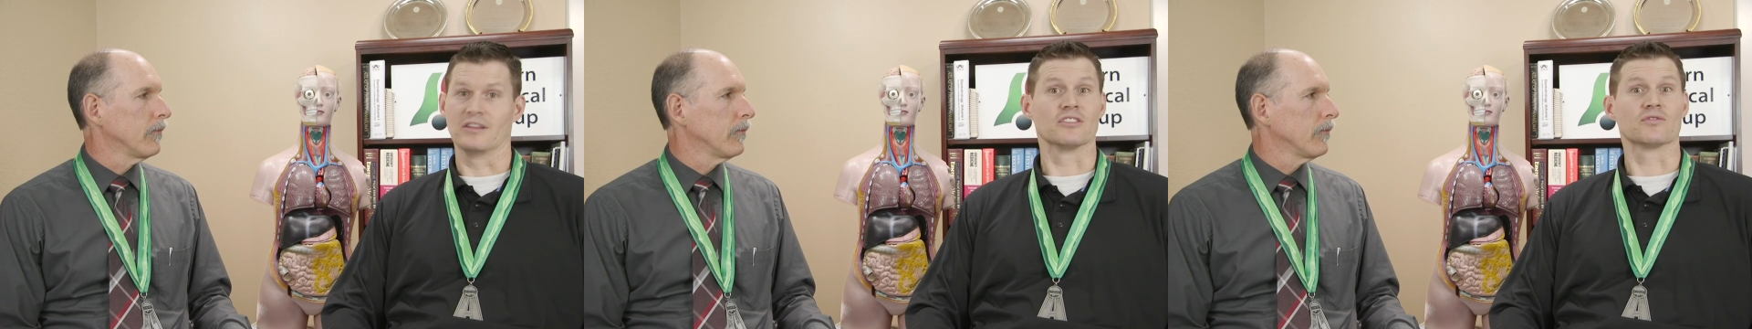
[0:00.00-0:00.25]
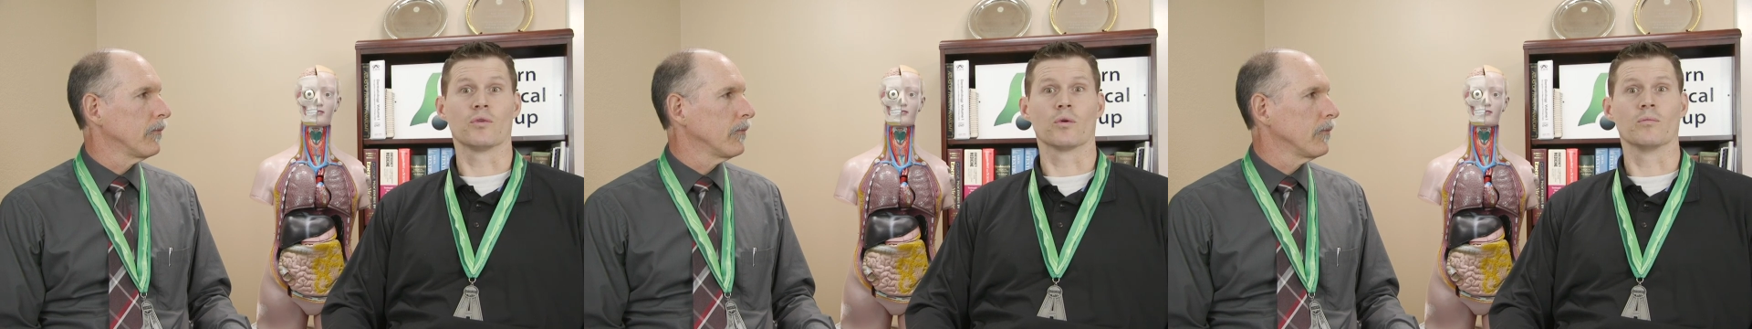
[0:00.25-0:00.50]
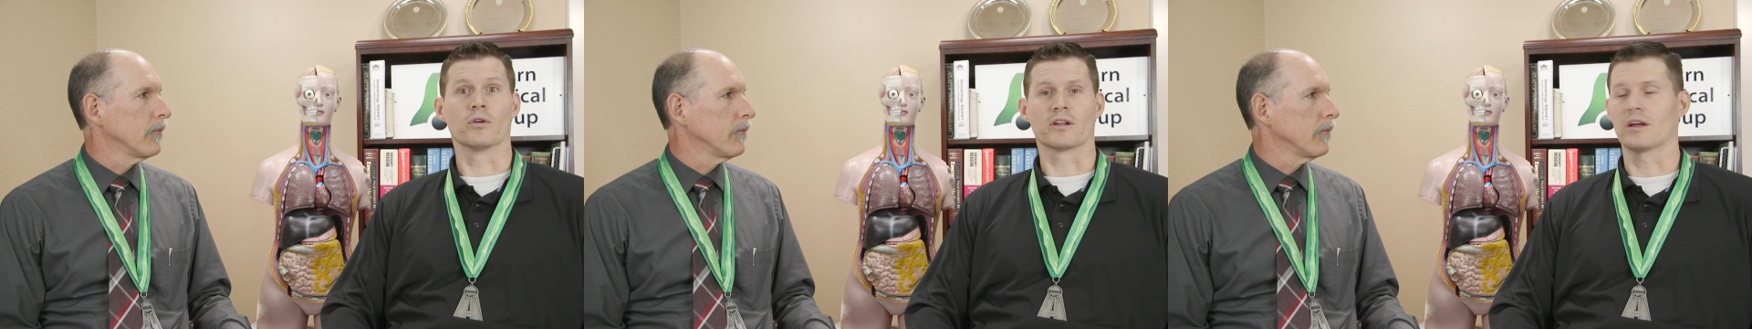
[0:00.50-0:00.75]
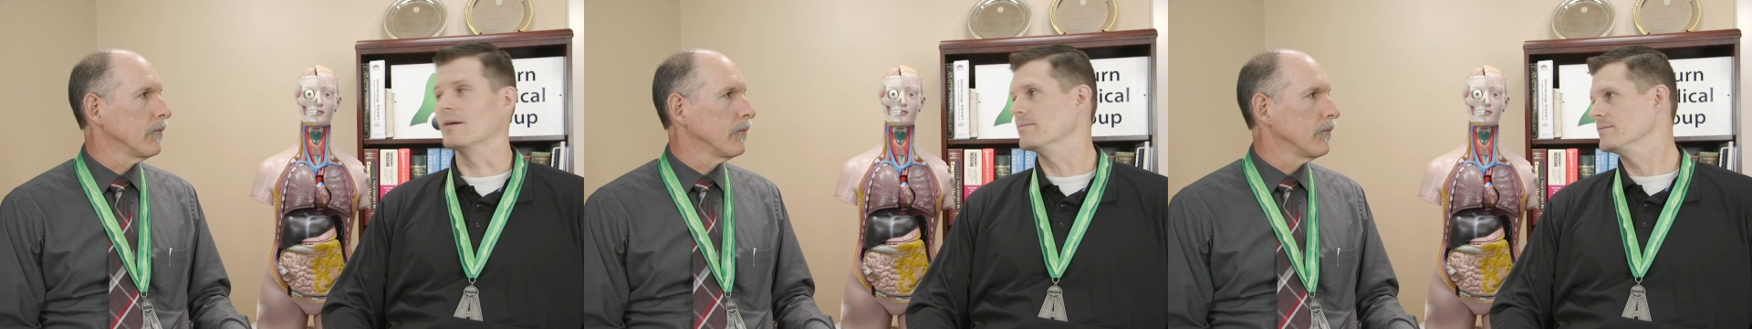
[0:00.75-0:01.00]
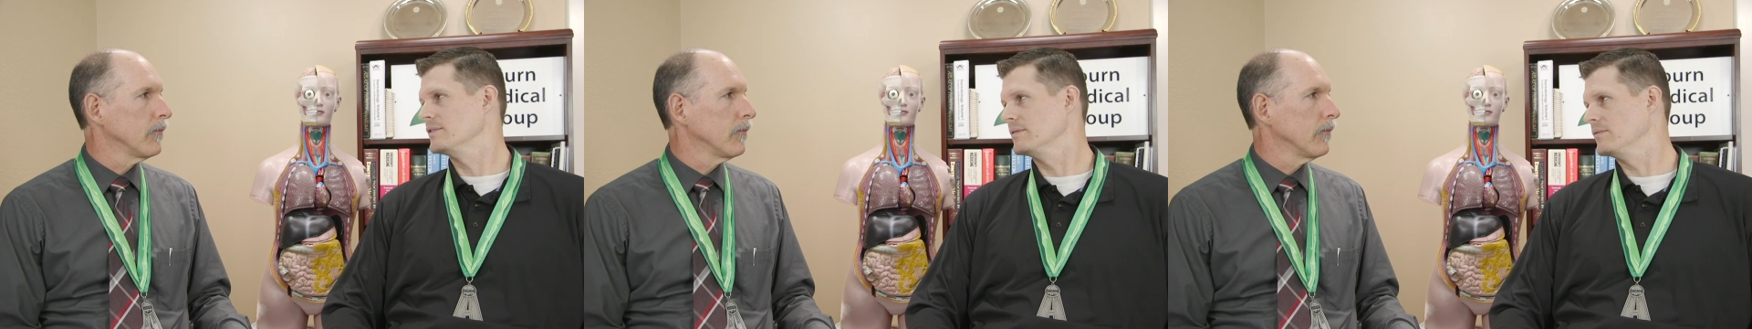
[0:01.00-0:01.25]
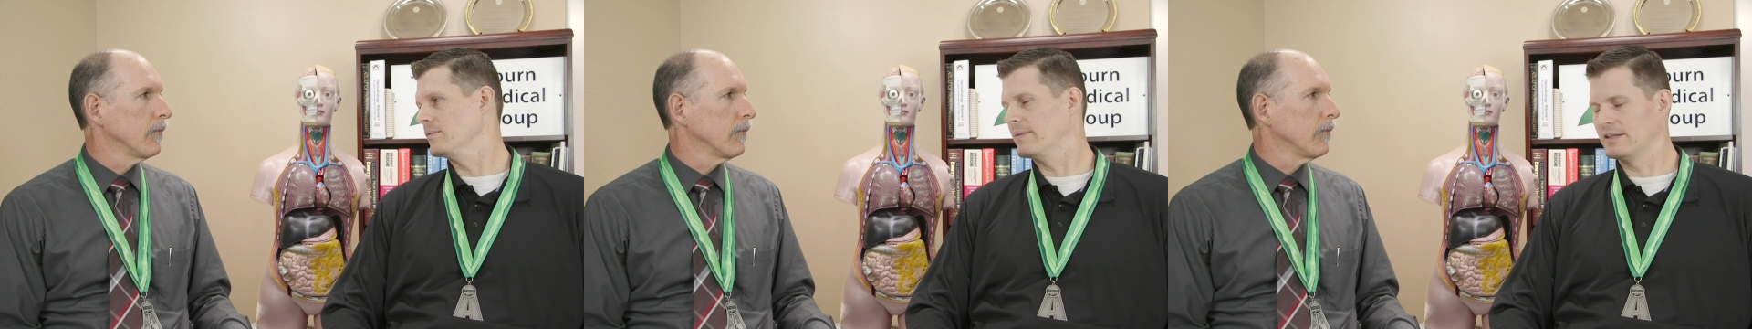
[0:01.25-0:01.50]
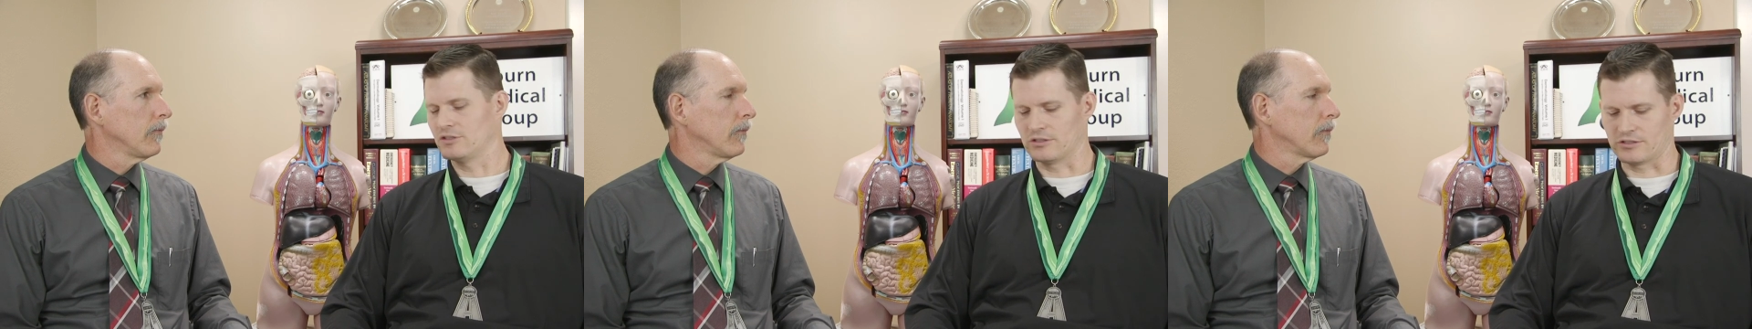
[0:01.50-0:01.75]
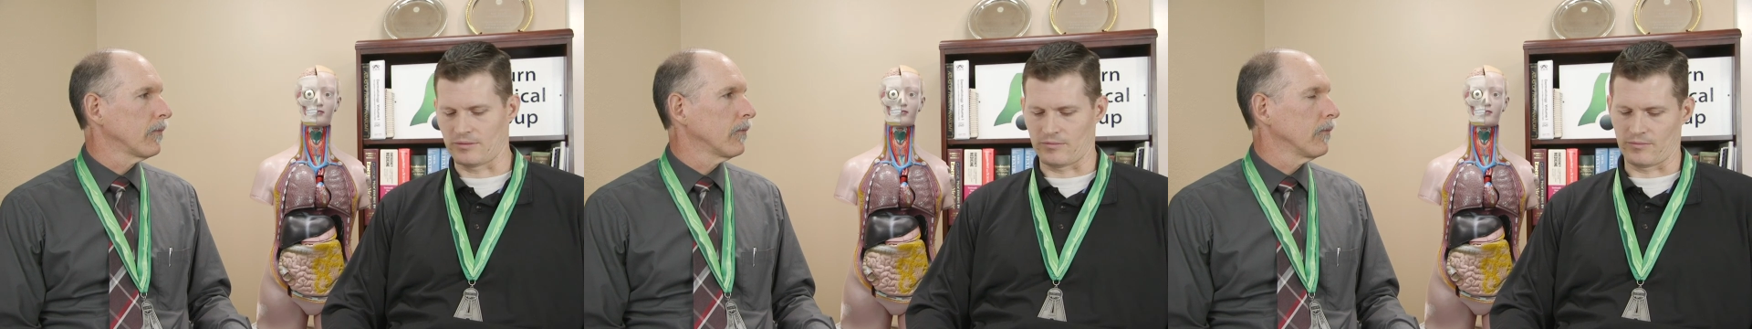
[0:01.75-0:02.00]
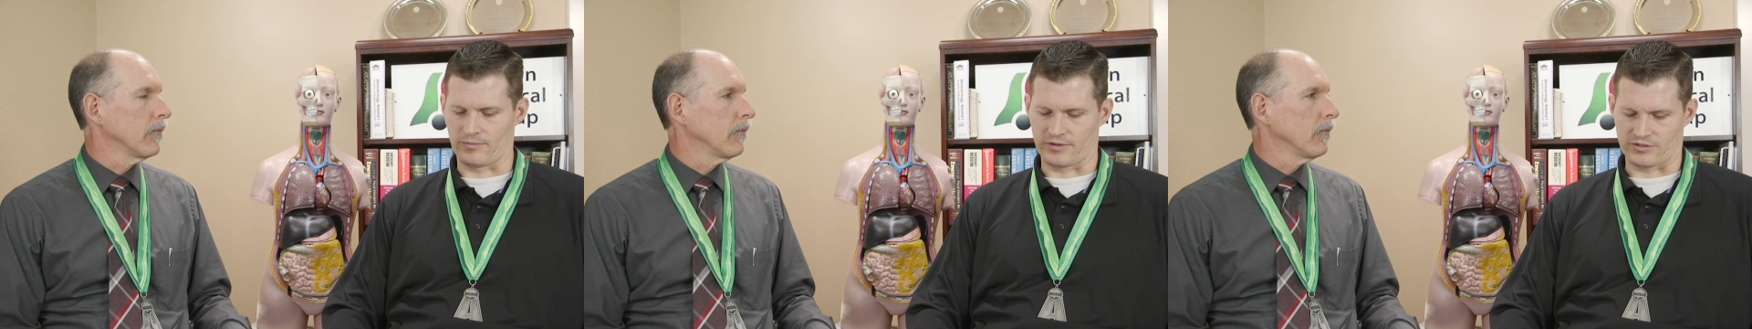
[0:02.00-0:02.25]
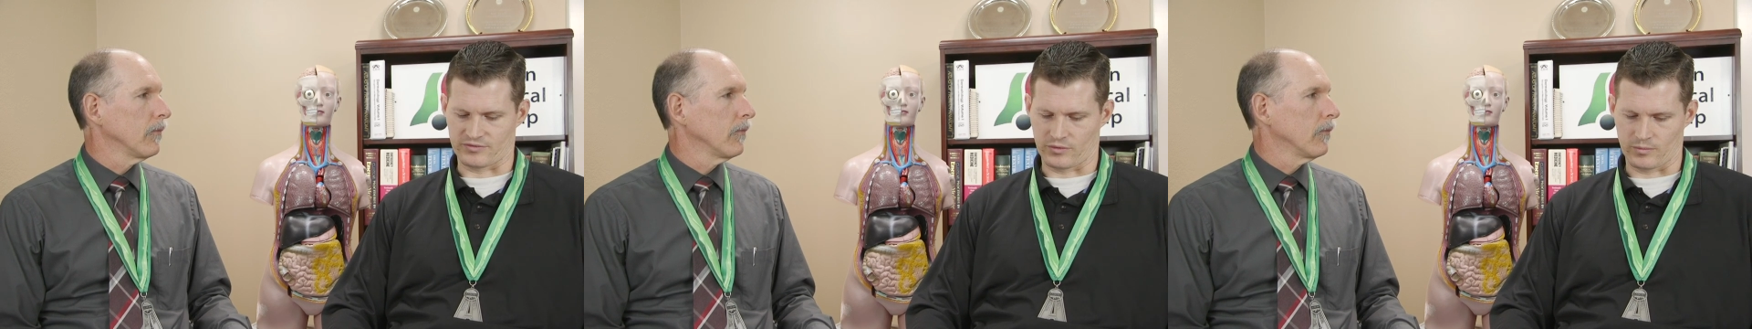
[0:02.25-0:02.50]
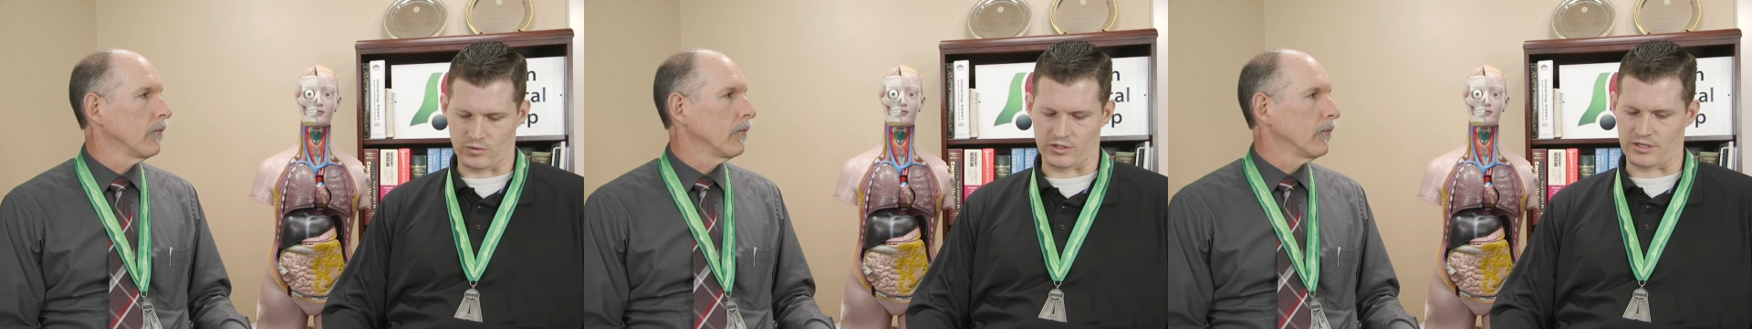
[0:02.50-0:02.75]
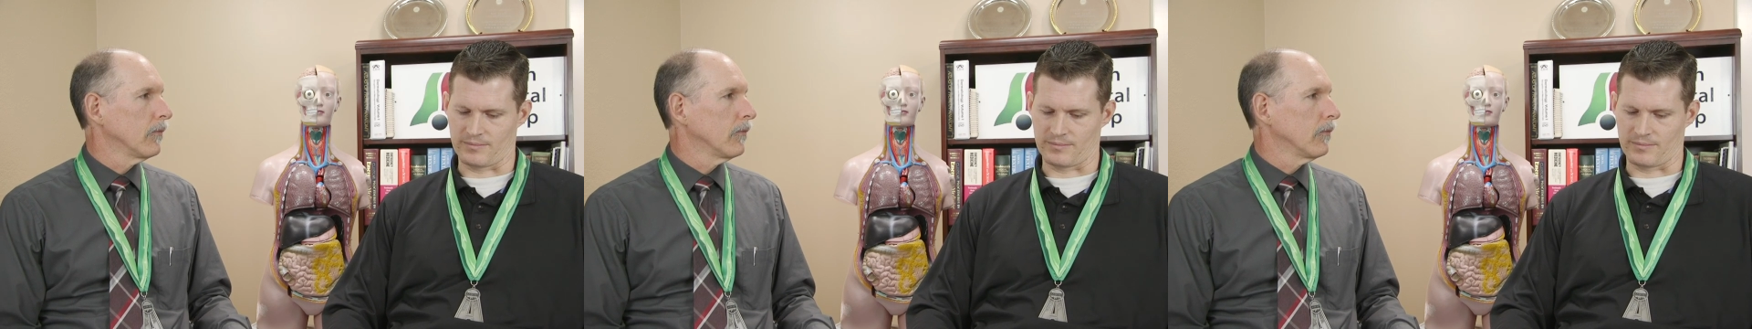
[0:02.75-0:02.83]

Speaker 1: There's four more to come. You mentioned something, but there's four more